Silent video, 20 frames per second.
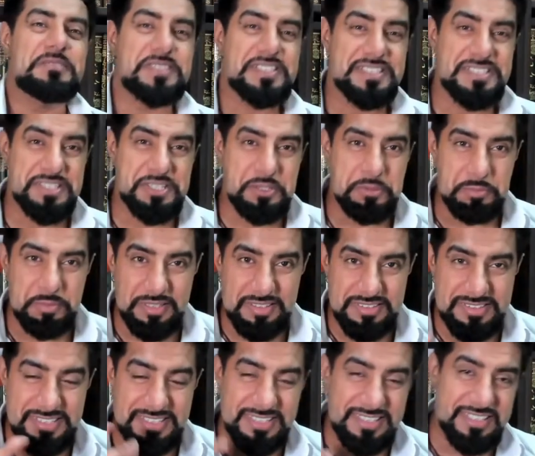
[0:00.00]
this
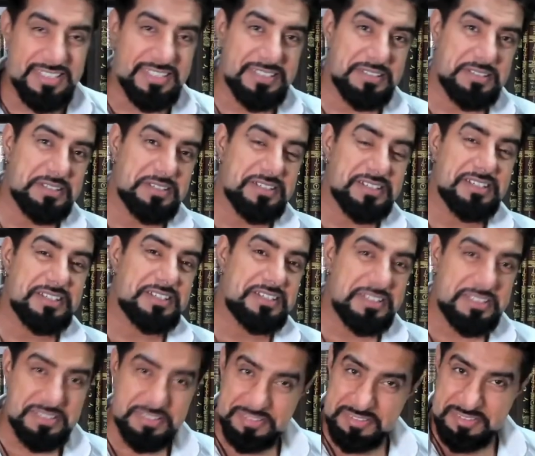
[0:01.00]
humility
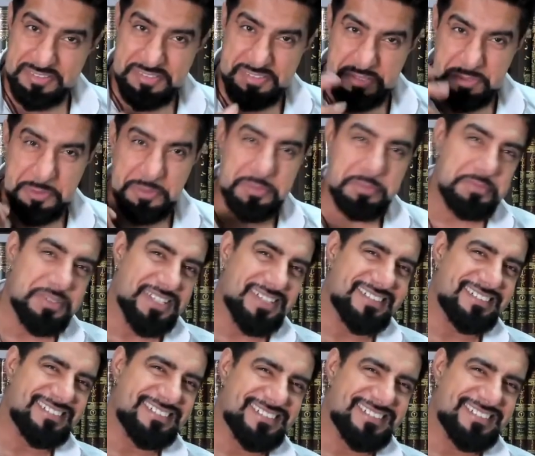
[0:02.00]
it doesn't suit me.